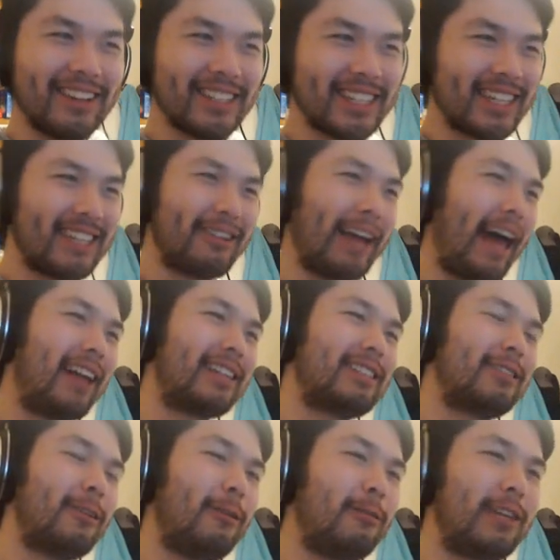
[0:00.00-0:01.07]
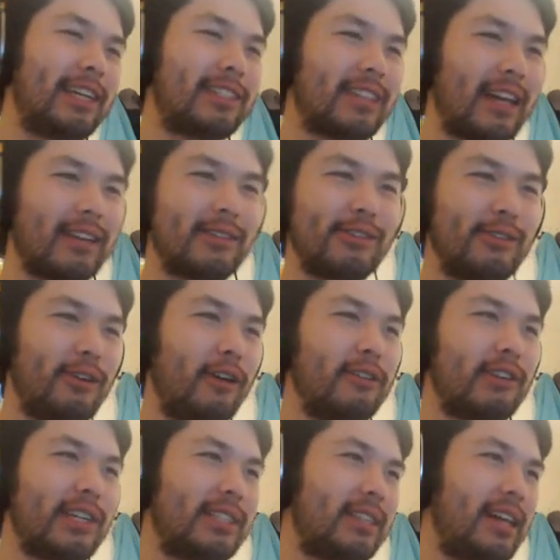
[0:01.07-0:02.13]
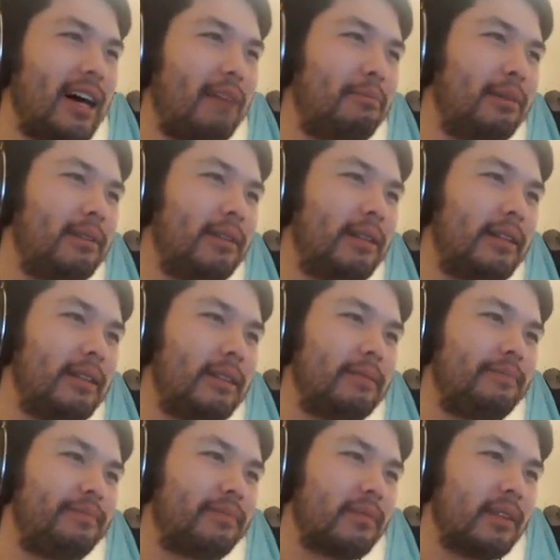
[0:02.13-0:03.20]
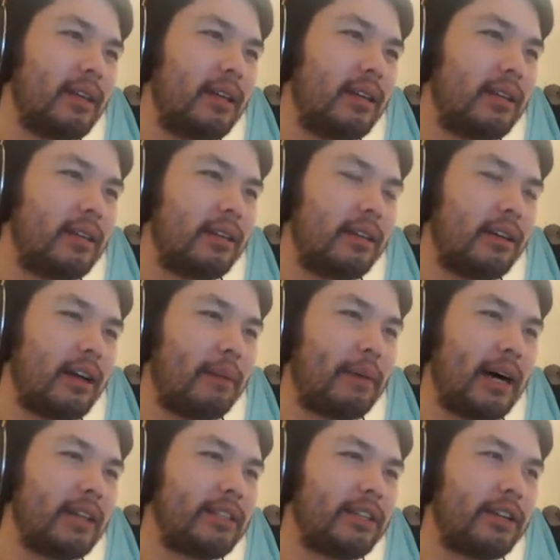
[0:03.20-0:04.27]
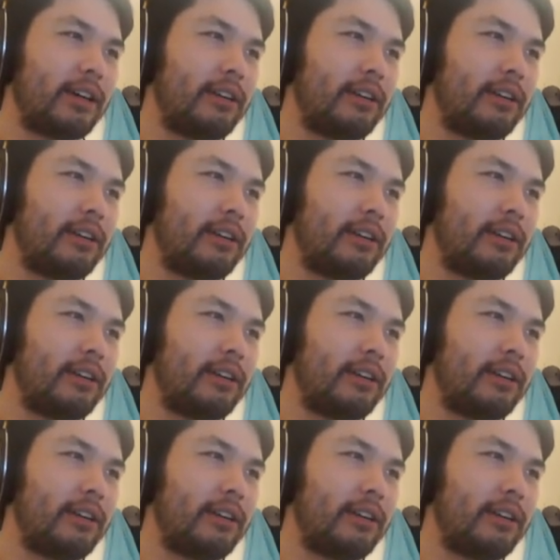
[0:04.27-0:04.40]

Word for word: Okay, little doll, let's get you all dressed up. You got a party to go